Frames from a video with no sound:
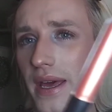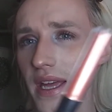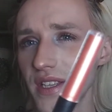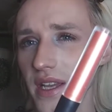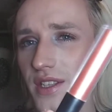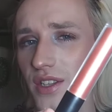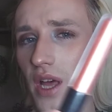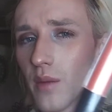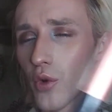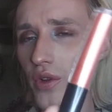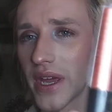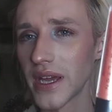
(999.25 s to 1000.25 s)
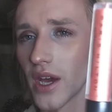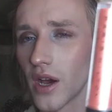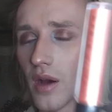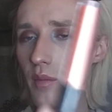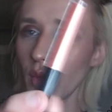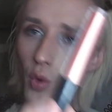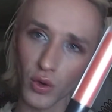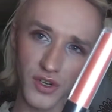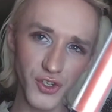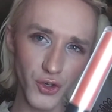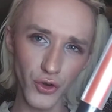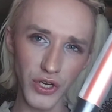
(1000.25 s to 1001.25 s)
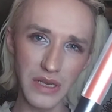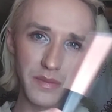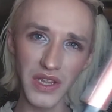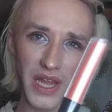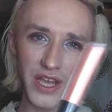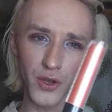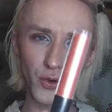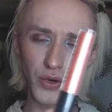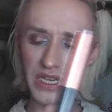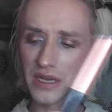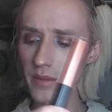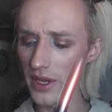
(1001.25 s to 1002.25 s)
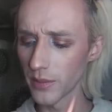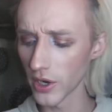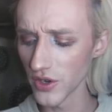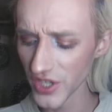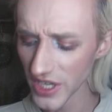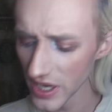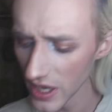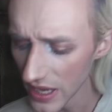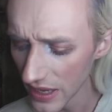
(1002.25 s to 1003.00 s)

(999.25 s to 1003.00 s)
It's a lot more, like, orange cream, light cream in person,